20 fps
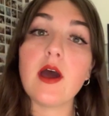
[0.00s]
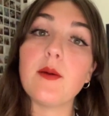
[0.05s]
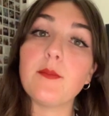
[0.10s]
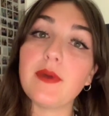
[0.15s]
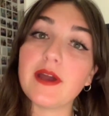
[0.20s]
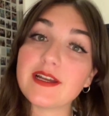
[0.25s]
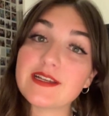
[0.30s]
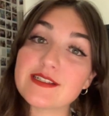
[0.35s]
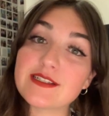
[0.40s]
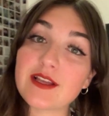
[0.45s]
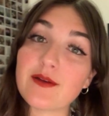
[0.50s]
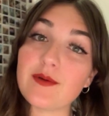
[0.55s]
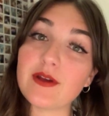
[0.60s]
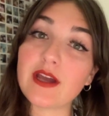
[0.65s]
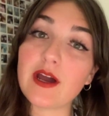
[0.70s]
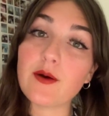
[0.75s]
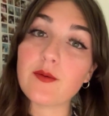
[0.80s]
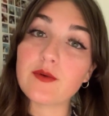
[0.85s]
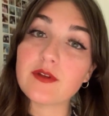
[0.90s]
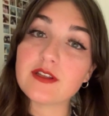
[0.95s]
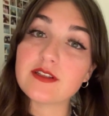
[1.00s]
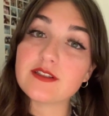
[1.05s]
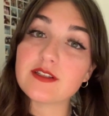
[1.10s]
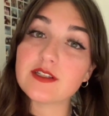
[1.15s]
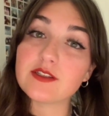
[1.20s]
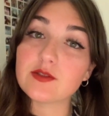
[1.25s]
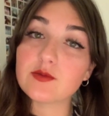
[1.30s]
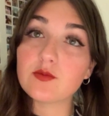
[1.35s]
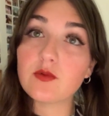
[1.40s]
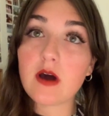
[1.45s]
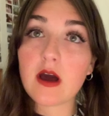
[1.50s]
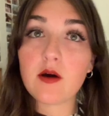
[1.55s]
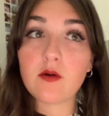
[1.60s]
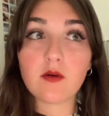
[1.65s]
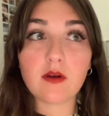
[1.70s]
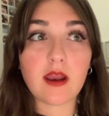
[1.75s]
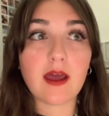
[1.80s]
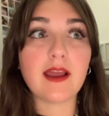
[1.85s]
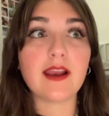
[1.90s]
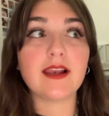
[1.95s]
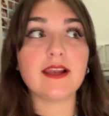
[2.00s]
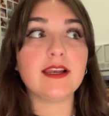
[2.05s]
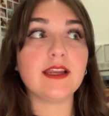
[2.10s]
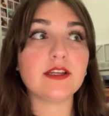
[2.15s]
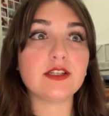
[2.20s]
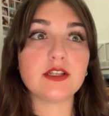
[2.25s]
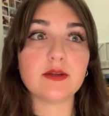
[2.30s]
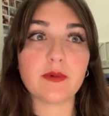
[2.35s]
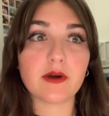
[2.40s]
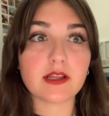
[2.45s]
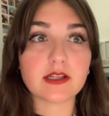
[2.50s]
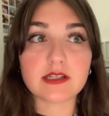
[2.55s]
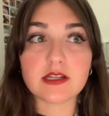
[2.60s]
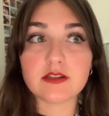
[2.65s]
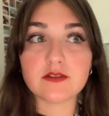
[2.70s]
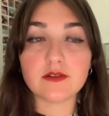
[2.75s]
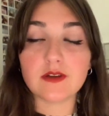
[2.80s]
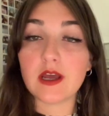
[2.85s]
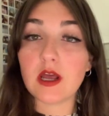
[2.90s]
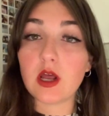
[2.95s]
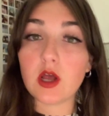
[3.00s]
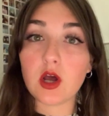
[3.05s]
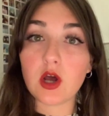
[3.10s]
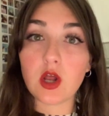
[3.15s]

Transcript: Becca's coming out with us as well. Like literally by the sounds of it,